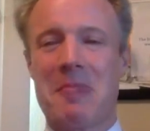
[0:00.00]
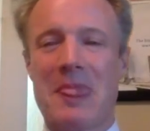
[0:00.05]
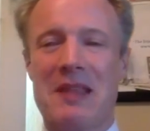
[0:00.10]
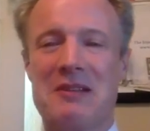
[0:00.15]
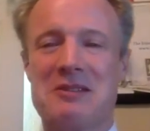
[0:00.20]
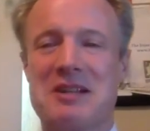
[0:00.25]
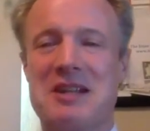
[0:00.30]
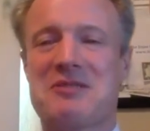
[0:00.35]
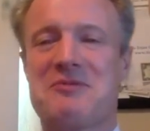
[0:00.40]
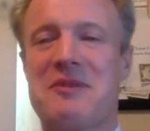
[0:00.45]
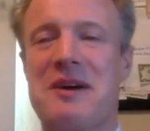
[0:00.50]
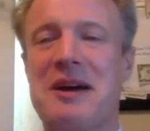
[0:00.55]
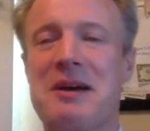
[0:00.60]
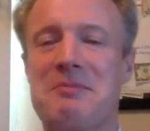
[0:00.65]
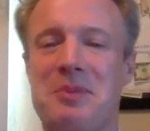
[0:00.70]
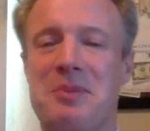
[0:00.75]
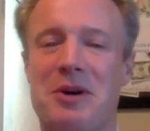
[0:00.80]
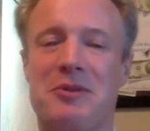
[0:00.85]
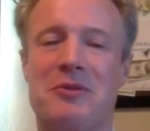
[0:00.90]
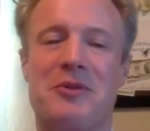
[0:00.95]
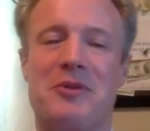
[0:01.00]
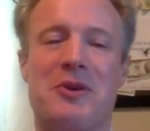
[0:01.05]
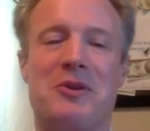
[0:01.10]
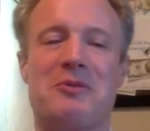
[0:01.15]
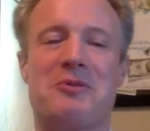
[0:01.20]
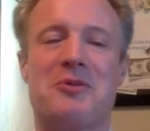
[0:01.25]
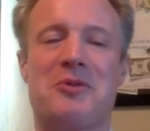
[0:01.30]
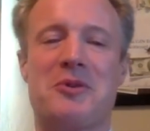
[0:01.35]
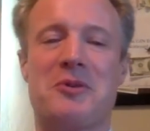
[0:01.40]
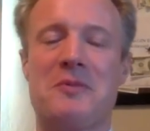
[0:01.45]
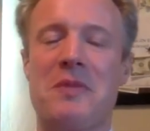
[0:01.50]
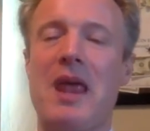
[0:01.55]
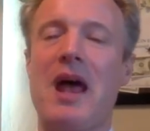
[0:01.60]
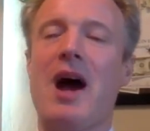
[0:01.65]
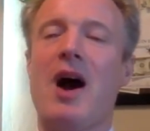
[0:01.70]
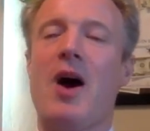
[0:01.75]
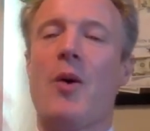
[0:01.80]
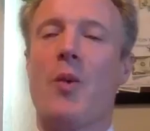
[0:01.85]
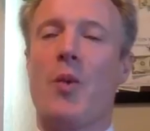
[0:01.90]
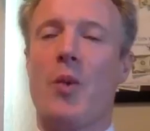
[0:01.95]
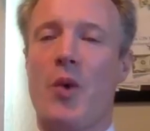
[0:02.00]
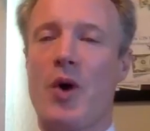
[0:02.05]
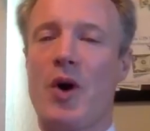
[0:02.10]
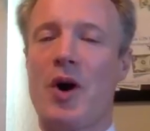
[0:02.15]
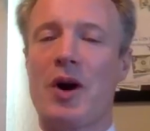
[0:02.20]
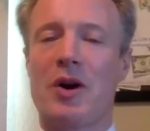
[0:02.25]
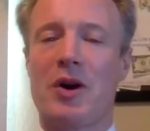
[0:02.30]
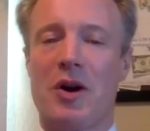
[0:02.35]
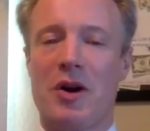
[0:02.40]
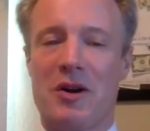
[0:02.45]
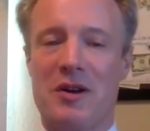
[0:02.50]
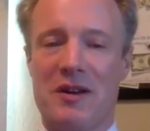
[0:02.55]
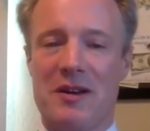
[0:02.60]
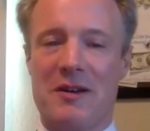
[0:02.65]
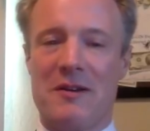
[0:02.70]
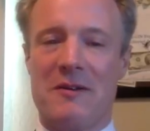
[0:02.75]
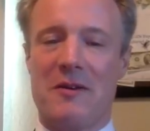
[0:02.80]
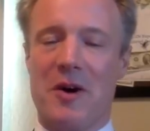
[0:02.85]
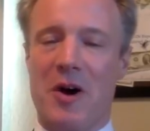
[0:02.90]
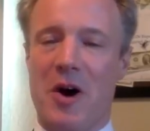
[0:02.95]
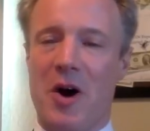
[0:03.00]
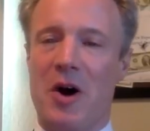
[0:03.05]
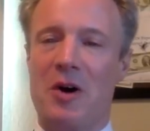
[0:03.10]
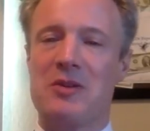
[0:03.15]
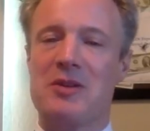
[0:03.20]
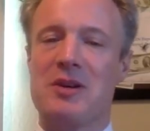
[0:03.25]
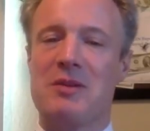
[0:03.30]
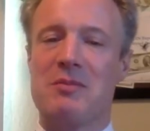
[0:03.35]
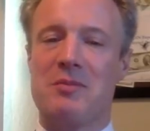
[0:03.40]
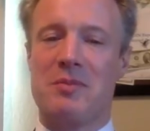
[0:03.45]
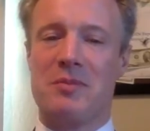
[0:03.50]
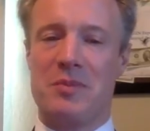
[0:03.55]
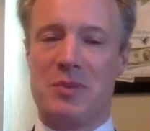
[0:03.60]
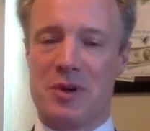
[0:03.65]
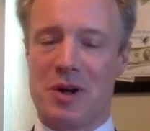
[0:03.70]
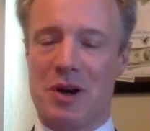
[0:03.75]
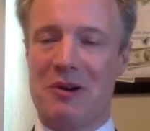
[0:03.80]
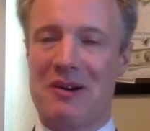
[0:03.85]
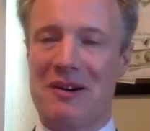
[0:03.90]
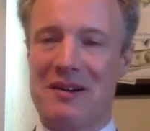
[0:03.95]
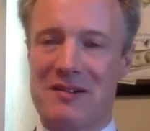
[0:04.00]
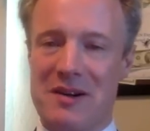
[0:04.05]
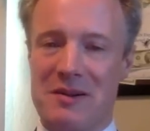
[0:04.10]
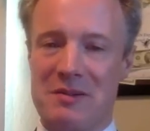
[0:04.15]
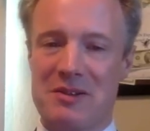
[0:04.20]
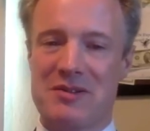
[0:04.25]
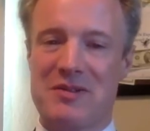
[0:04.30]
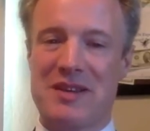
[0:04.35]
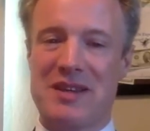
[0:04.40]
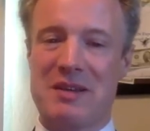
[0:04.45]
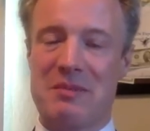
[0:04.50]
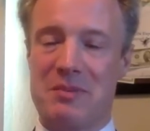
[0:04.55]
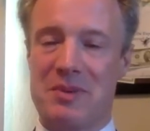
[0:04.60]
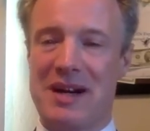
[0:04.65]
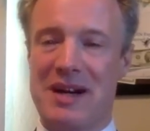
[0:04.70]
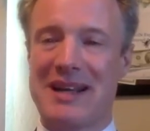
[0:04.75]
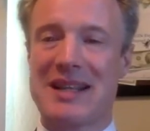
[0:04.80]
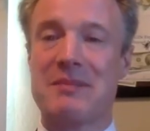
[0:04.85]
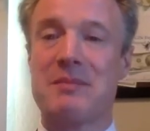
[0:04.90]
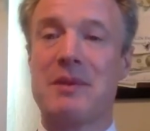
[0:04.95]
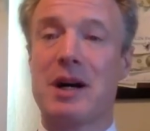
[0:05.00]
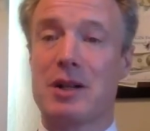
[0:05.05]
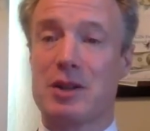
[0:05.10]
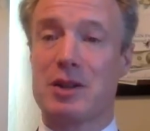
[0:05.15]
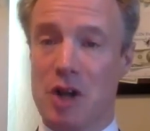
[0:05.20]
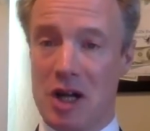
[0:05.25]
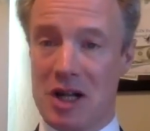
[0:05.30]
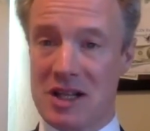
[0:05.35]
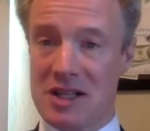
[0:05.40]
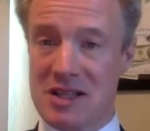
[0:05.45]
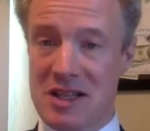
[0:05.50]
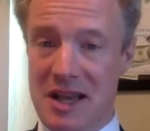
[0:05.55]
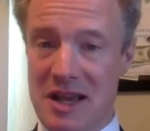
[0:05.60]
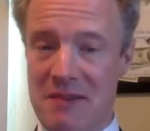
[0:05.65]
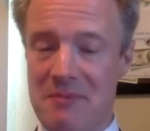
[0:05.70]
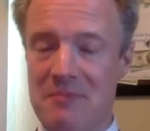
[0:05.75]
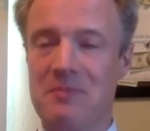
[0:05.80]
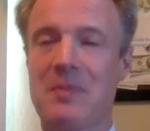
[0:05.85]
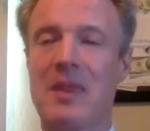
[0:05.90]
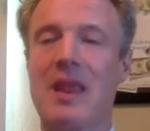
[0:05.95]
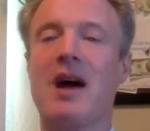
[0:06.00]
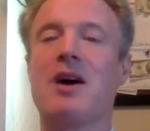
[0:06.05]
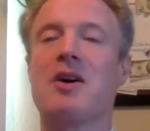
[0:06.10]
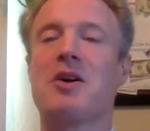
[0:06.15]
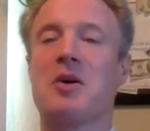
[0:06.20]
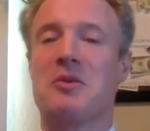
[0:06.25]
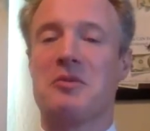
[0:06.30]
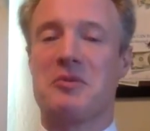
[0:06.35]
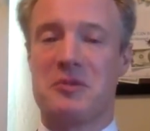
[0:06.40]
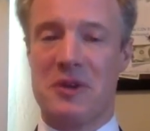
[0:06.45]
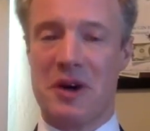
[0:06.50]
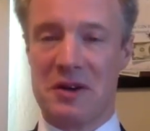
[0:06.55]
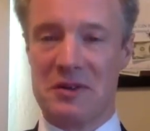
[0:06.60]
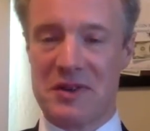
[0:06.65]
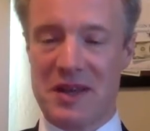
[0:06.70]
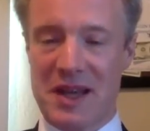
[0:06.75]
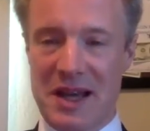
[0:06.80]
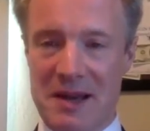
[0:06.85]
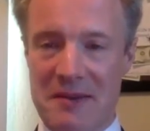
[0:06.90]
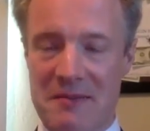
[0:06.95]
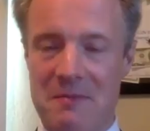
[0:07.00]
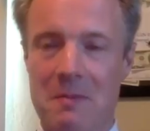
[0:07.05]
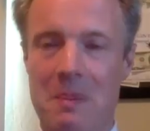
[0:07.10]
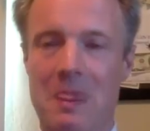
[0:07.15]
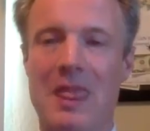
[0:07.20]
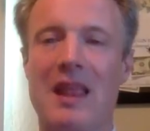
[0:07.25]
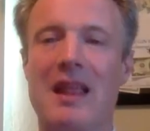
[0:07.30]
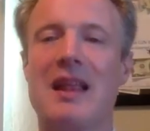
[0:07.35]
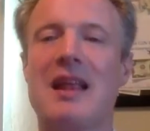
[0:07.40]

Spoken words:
that's very important for you to work on your broken agreements. When you break them, acknowledge them, confront them,